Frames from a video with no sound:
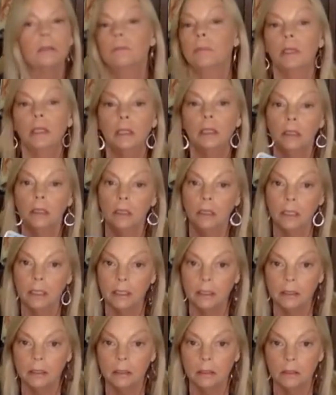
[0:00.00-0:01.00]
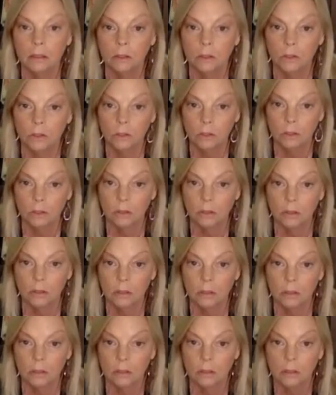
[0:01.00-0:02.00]
but he is concerned.
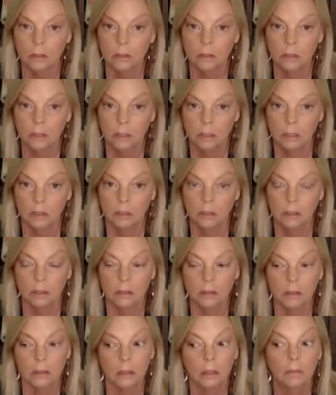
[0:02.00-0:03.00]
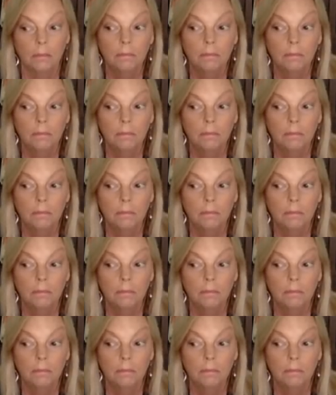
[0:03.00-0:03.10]
He's concerned.